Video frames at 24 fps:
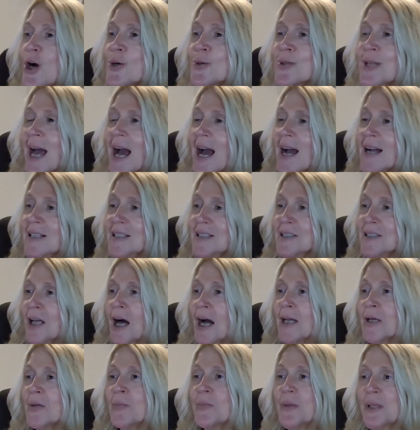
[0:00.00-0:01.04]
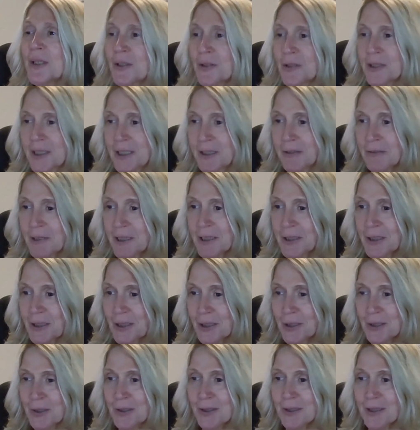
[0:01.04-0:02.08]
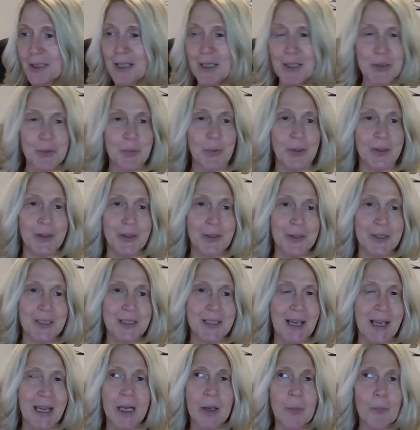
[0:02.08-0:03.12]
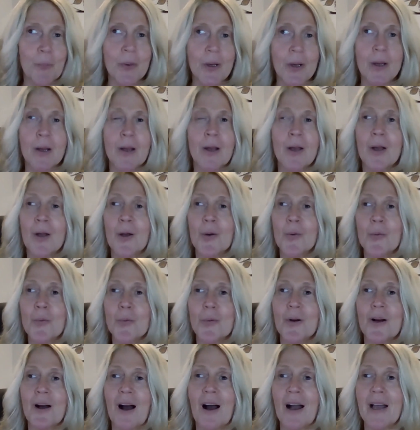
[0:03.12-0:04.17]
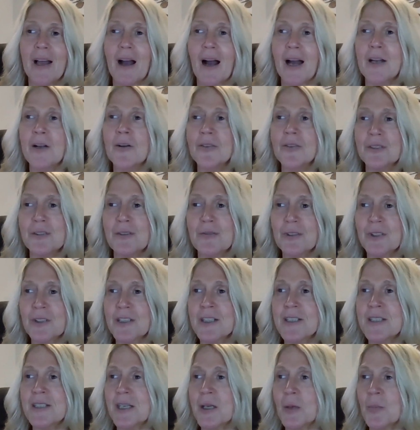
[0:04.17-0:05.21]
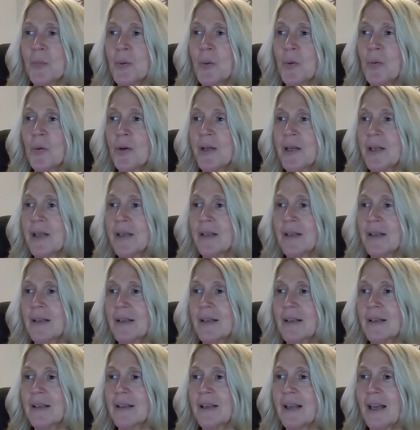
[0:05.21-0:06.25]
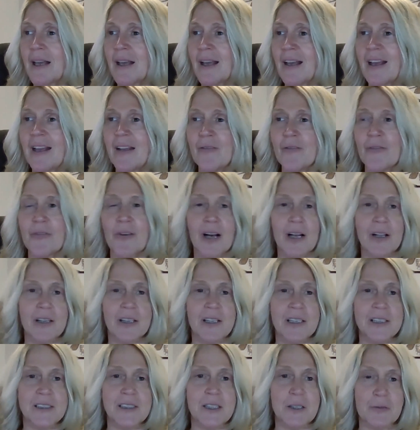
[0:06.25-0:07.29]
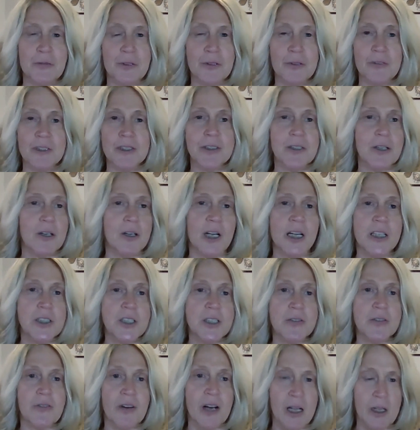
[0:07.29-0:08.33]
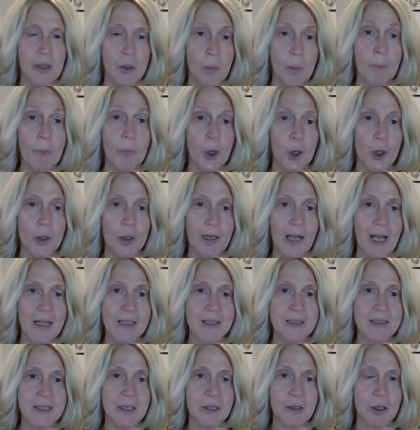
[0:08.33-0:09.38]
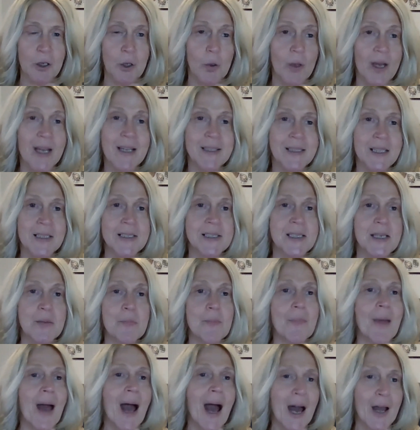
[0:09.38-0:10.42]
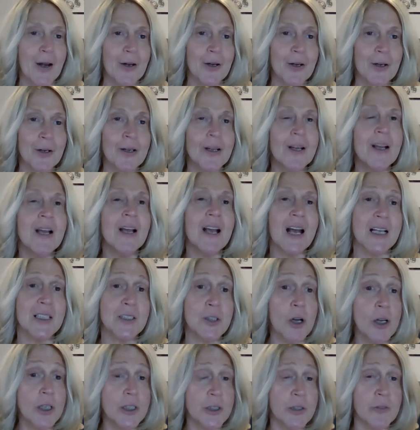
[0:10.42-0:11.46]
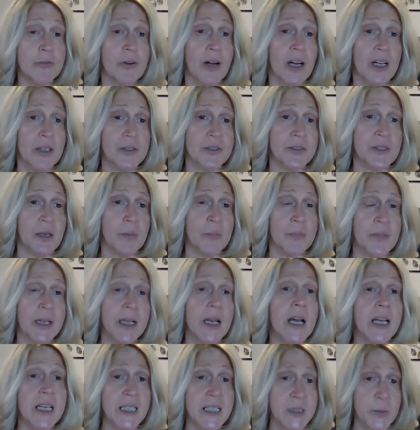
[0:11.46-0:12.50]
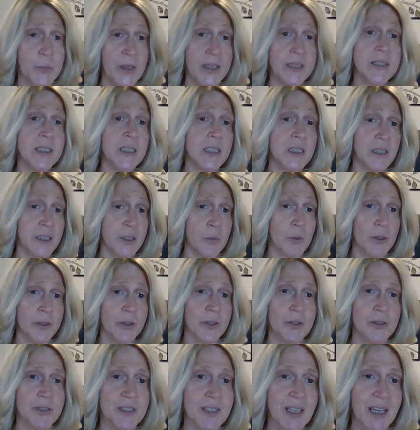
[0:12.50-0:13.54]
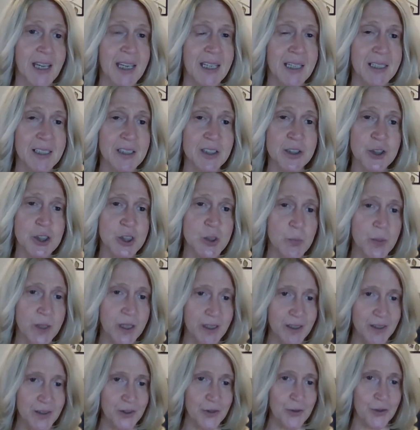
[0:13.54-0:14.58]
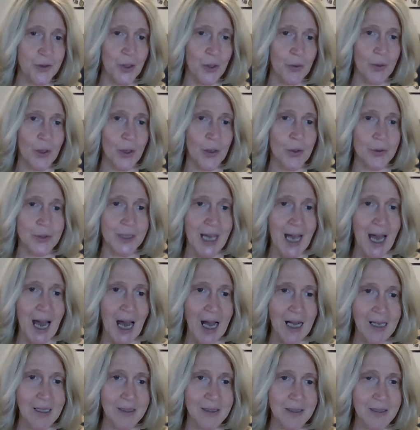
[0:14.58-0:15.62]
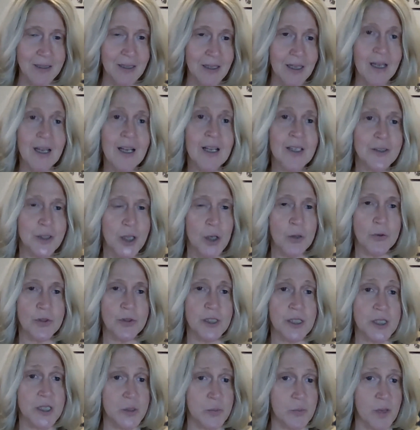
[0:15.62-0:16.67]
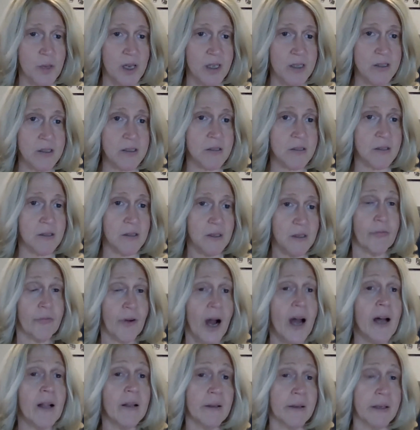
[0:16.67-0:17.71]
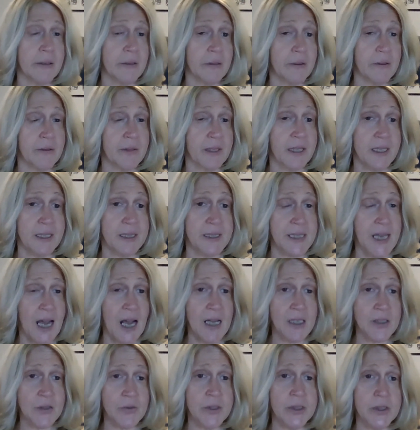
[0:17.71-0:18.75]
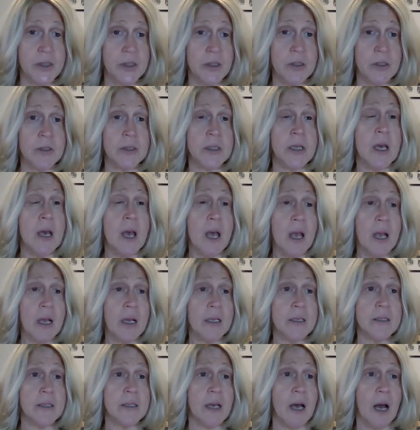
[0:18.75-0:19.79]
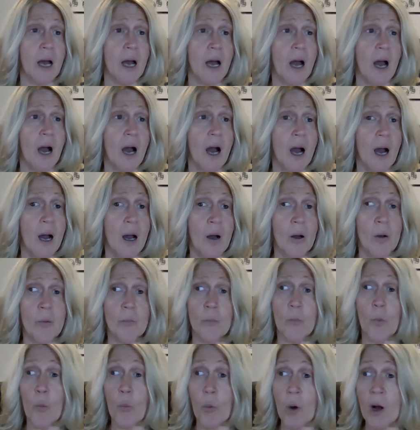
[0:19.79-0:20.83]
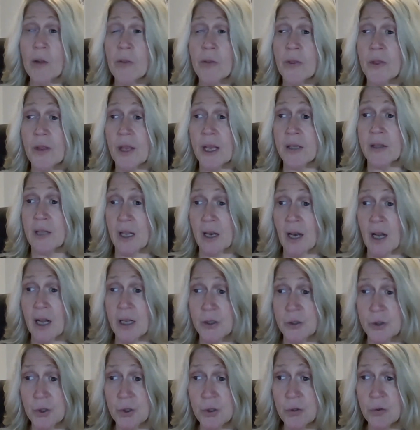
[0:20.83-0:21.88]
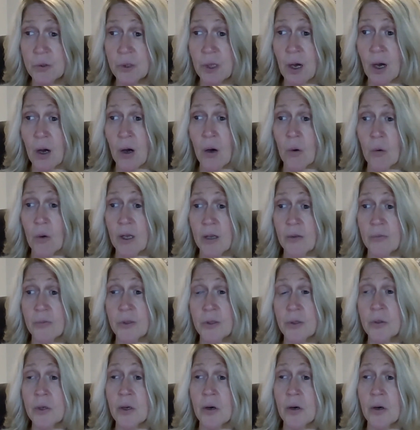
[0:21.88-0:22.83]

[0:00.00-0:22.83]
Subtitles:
tax liability return is what they're saying. But I don't really see a point in filing a different return. I just file a BIRT at zero. It doesn't matter as long as you file something. I guess basically what they're saying is just because you don't owe tax, don't dismiss filing these tax returns. Because one thing that I do know, if you